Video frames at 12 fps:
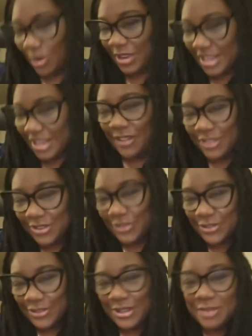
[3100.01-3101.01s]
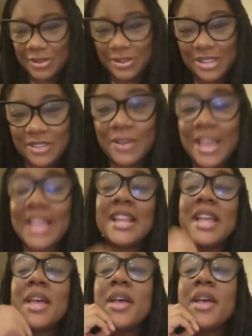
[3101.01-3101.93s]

working out. Let me go lift weight.